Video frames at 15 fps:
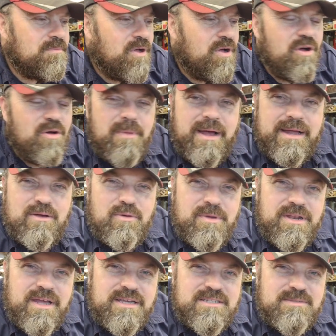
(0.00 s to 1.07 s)
Oh, man, it would be
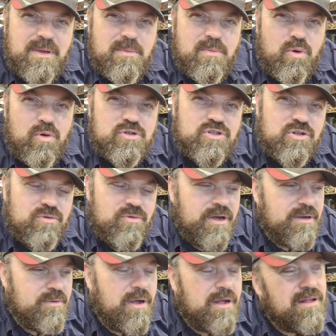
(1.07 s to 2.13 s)
nice to be in Portugal, right?
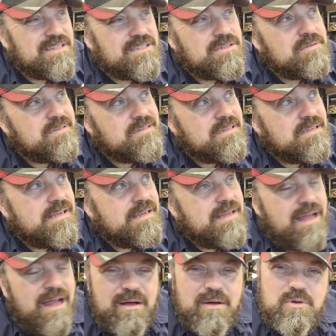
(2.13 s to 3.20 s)
Well, I don't know.
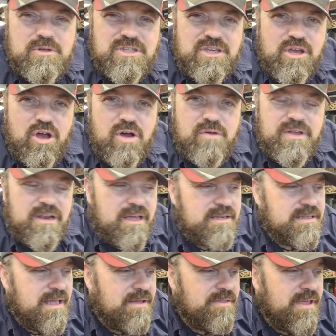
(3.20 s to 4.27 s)
What's the COVID like
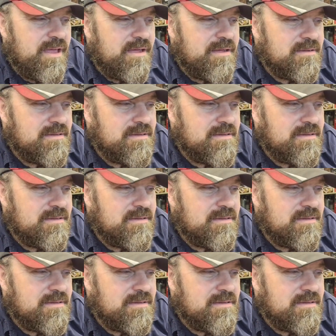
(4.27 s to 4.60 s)
down there?